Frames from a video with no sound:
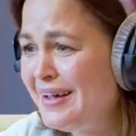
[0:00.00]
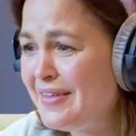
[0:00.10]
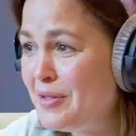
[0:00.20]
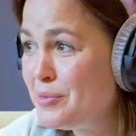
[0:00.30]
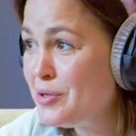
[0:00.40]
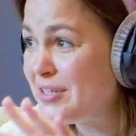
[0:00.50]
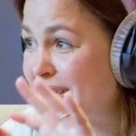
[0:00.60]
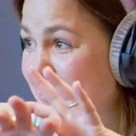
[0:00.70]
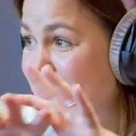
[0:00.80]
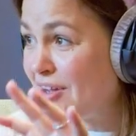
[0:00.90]
and then the music
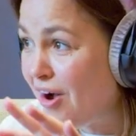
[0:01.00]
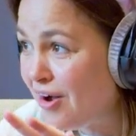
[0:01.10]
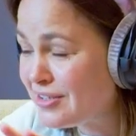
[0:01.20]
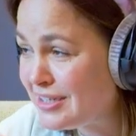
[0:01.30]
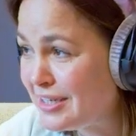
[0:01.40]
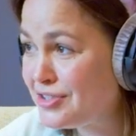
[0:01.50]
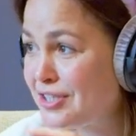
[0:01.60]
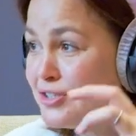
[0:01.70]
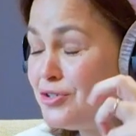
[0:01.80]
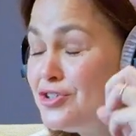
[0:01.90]
starts and
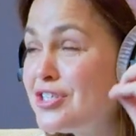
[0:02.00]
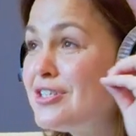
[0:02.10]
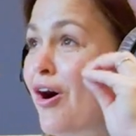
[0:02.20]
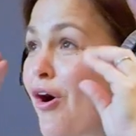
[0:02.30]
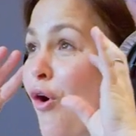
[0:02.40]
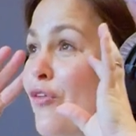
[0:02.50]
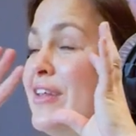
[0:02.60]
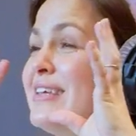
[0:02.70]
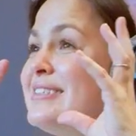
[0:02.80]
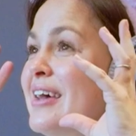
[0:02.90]
you just are on
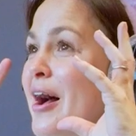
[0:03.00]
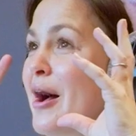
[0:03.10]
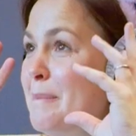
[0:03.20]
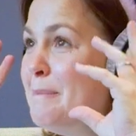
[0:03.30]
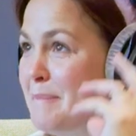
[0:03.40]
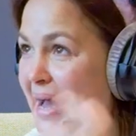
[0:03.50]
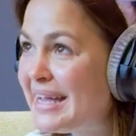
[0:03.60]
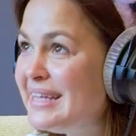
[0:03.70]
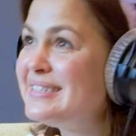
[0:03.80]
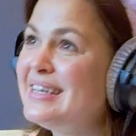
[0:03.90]
this
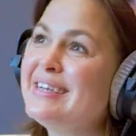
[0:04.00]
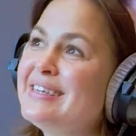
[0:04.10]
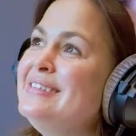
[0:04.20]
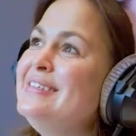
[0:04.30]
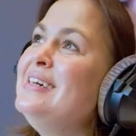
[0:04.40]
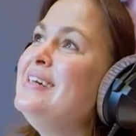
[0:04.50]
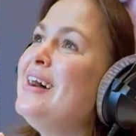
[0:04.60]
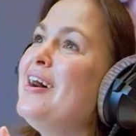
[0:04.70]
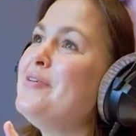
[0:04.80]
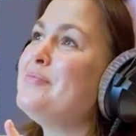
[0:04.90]
amazing,
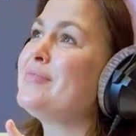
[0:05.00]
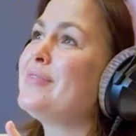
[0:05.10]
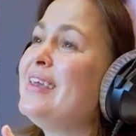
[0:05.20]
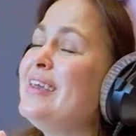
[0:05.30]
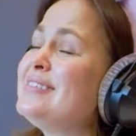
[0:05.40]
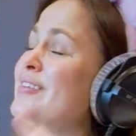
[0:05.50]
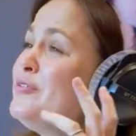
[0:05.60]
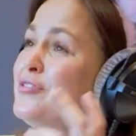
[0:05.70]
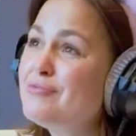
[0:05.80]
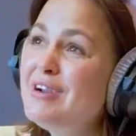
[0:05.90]
it's so
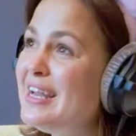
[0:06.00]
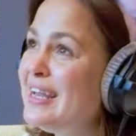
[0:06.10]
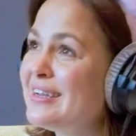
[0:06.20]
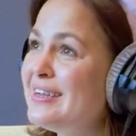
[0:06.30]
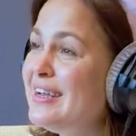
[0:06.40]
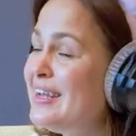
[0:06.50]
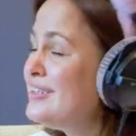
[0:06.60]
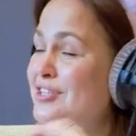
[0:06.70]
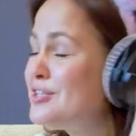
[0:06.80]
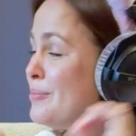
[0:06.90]
thrilling, and it's
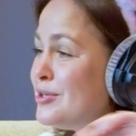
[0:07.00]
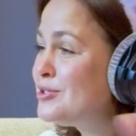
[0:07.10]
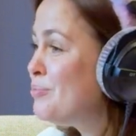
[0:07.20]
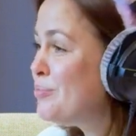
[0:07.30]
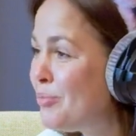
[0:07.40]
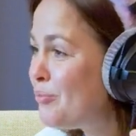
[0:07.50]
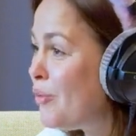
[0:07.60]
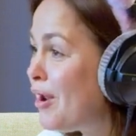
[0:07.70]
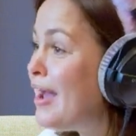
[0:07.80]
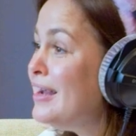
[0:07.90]
just the most,
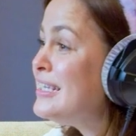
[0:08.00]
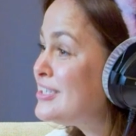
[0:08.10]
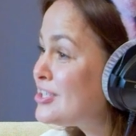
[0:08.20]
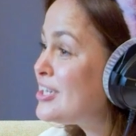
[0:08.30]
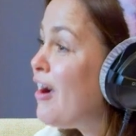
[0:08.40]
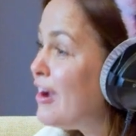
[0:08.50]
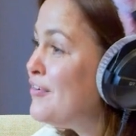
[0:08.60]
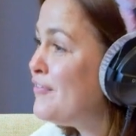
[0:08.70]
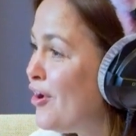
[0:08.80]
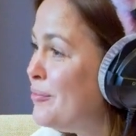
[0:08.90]
like, it's just
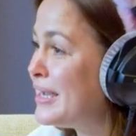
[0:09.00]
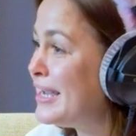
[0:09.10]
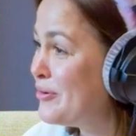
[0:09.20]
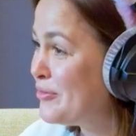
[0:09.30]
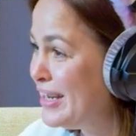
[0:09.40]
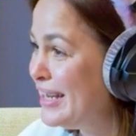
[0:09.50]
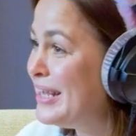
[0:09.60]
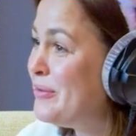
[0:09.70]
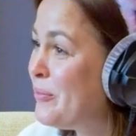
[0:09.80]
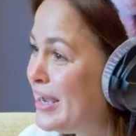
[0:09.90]
life-affirming in a really
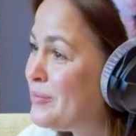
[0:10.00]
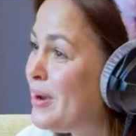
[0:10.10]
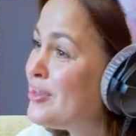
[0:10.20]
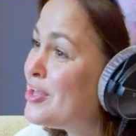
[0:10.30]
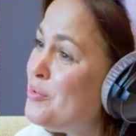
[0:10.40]
weird way that you